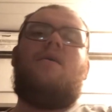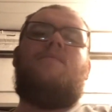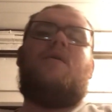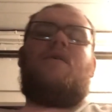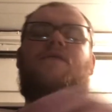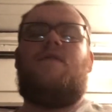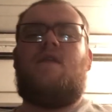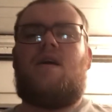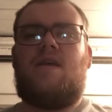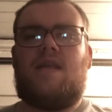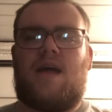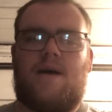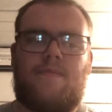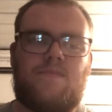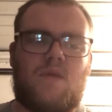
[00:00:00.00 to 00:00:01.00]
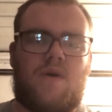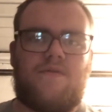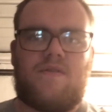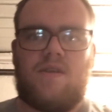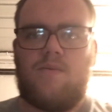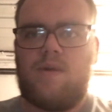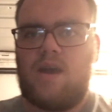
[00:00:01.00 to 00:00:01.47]
But if you like that,
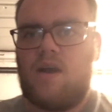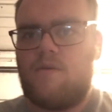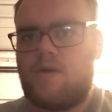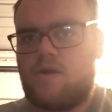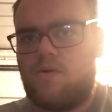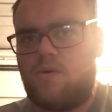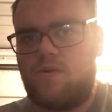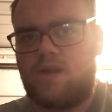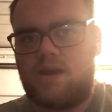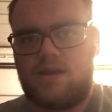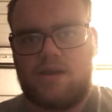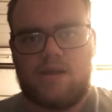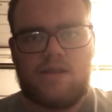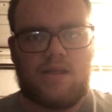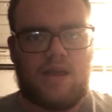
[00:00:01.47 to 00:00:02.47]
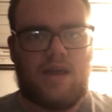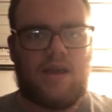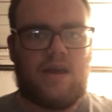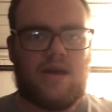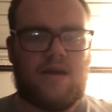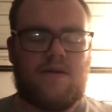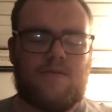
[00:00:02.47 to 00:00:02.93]
obviously we are recording
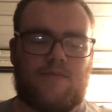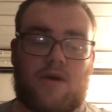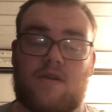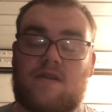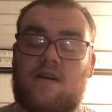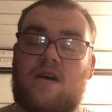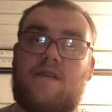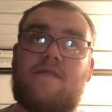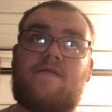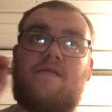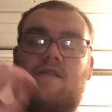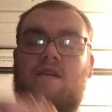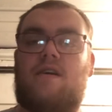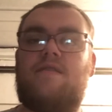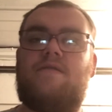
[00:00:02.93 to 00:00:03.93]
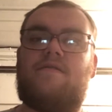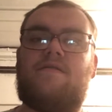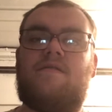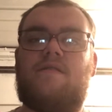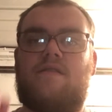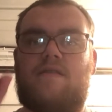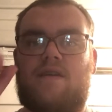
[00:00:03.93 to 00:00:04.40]
the podcast
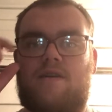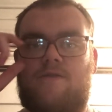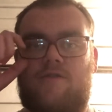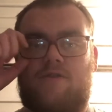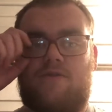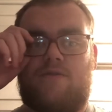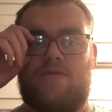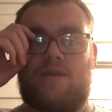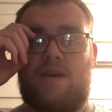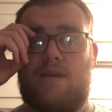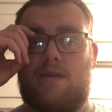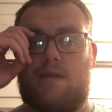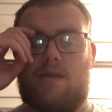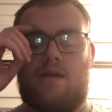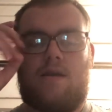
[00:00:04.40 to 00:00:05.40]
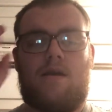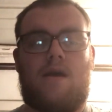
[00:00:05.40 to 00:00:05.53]
tonight as I record this.